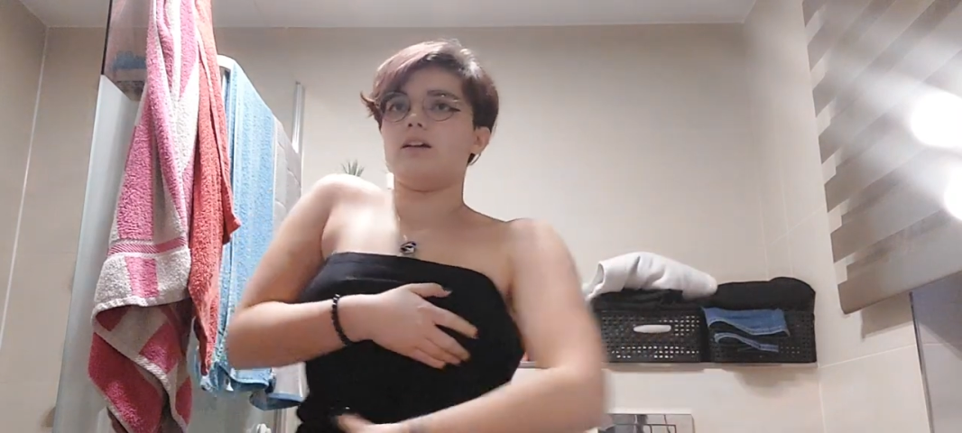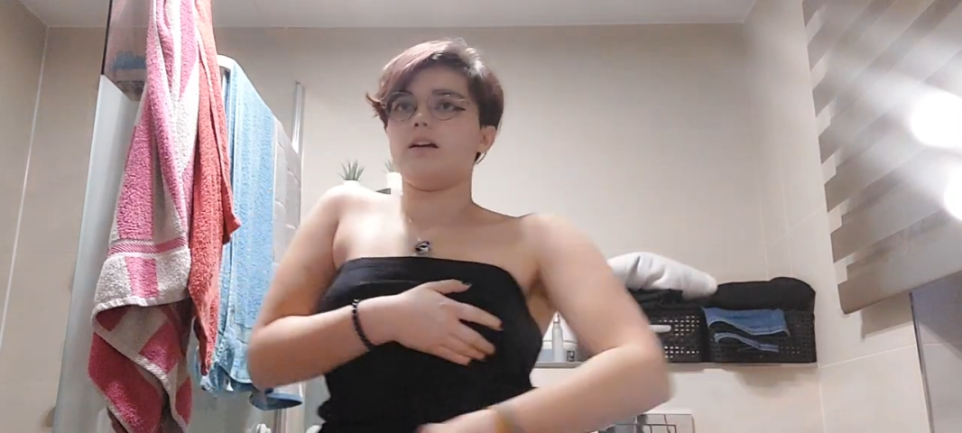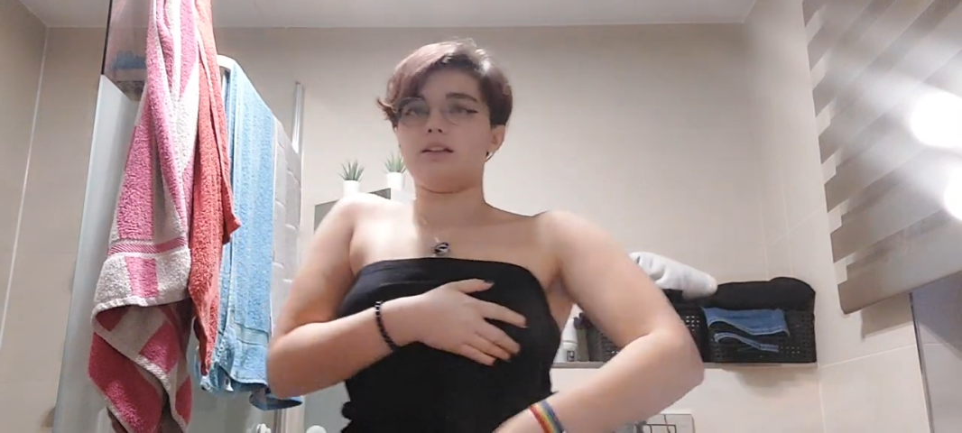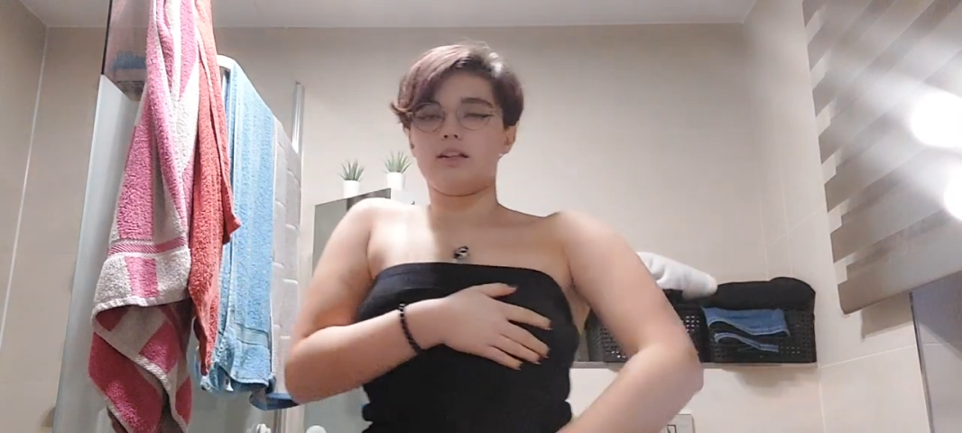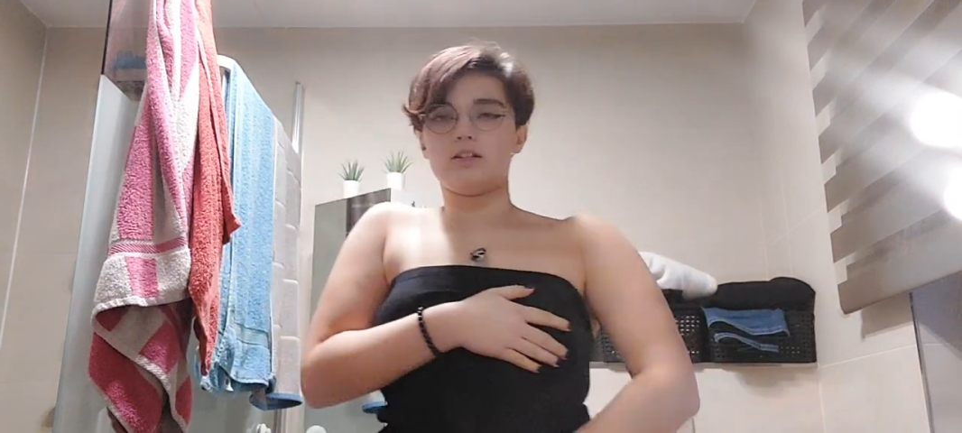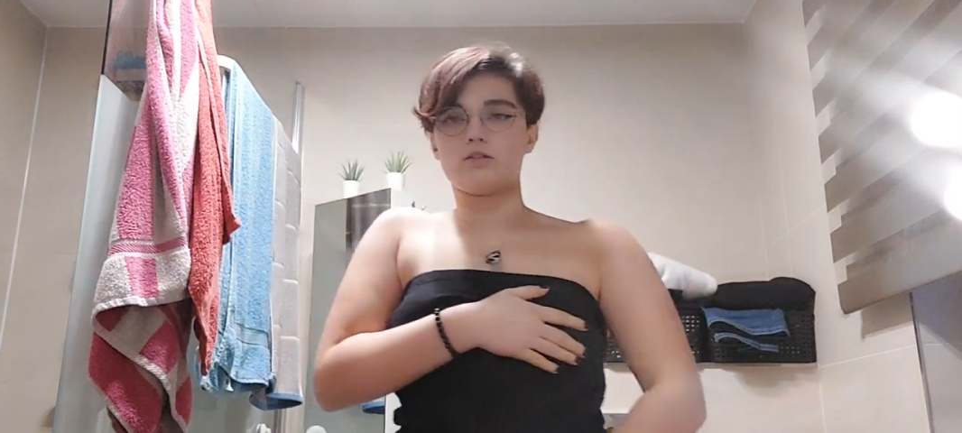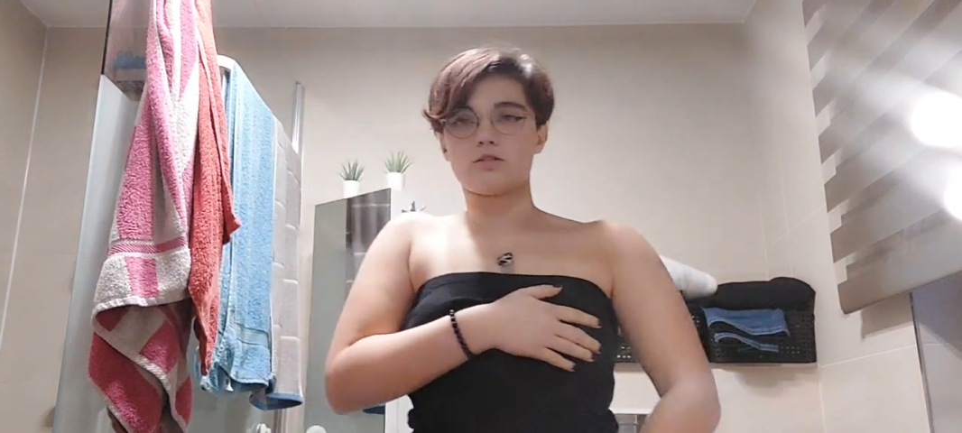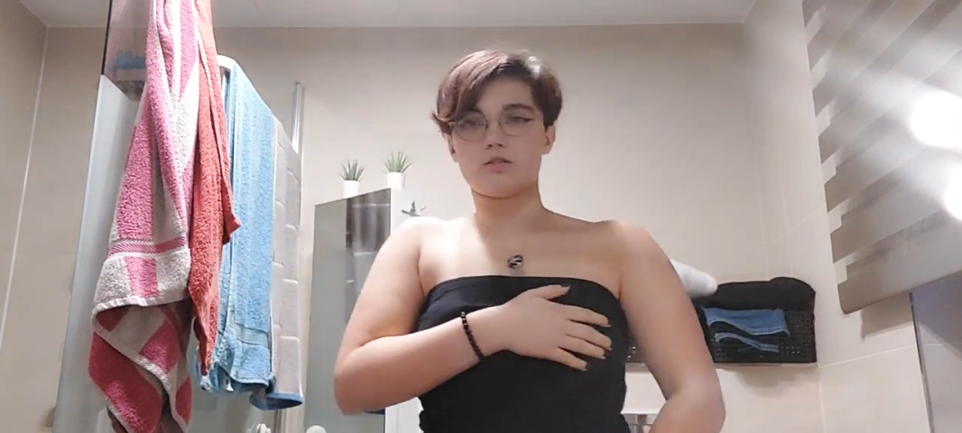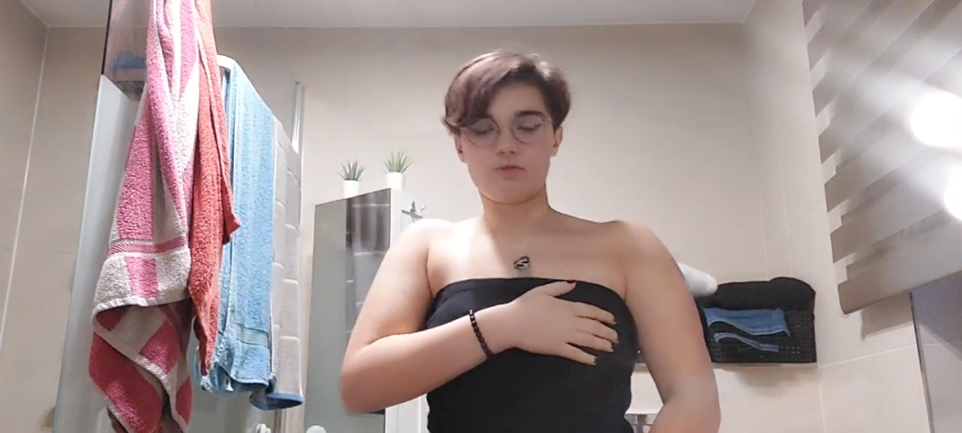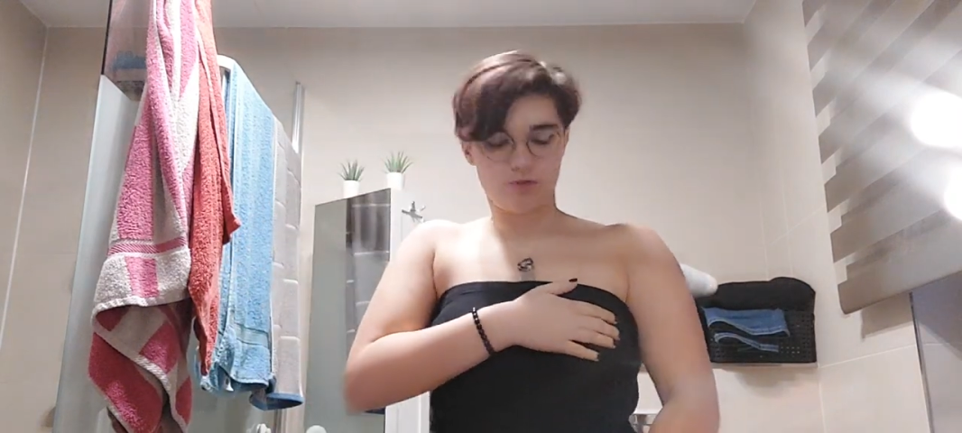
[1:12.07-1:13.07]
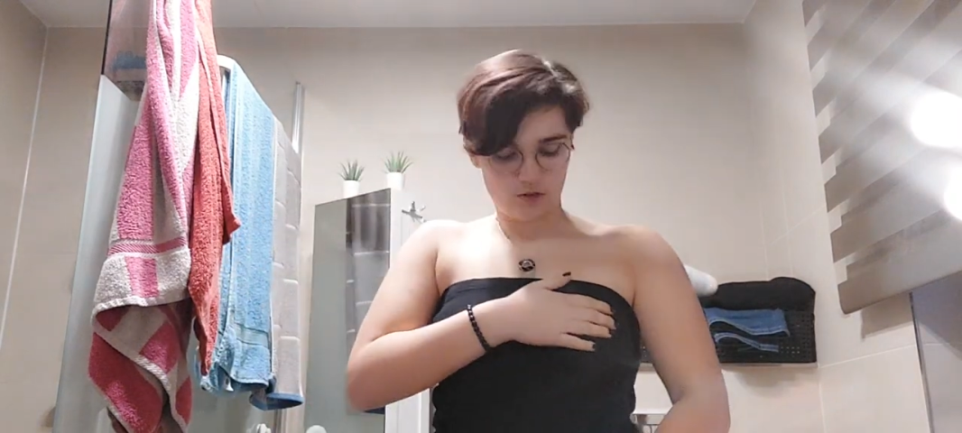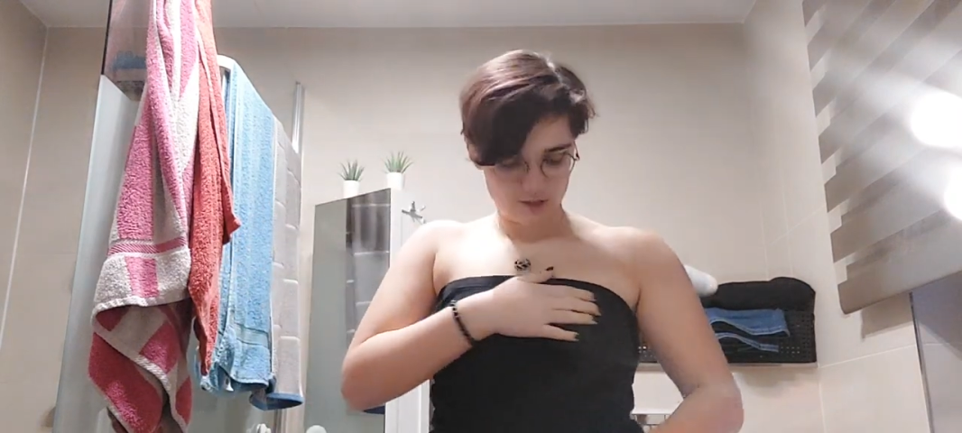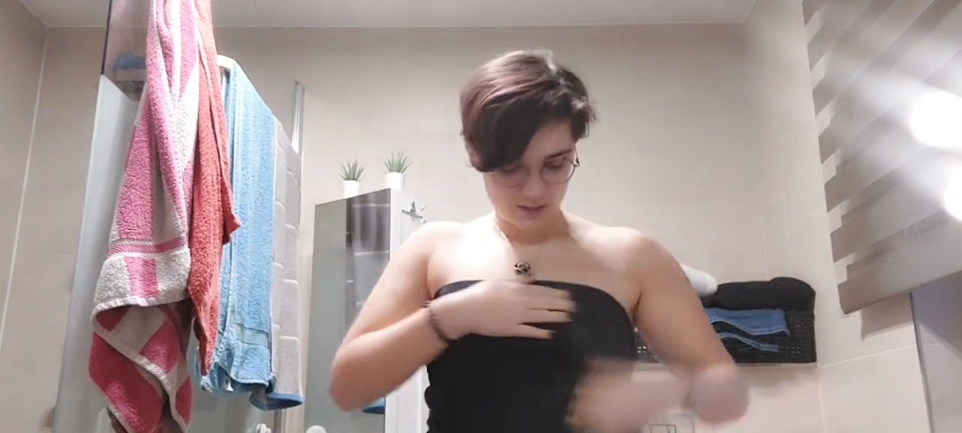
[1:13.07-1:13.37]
and then just fold